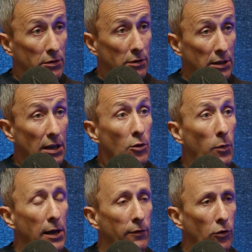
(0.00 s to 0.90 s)
that's in the
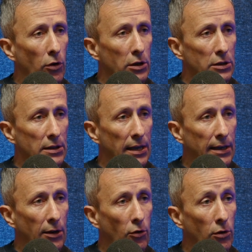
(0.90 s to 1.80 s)
way of lawyers
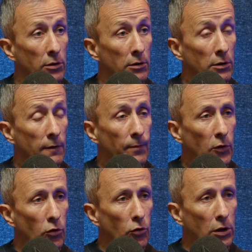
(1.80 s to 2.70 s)
taking on
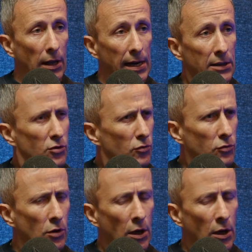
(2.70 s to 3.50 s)
new clients. So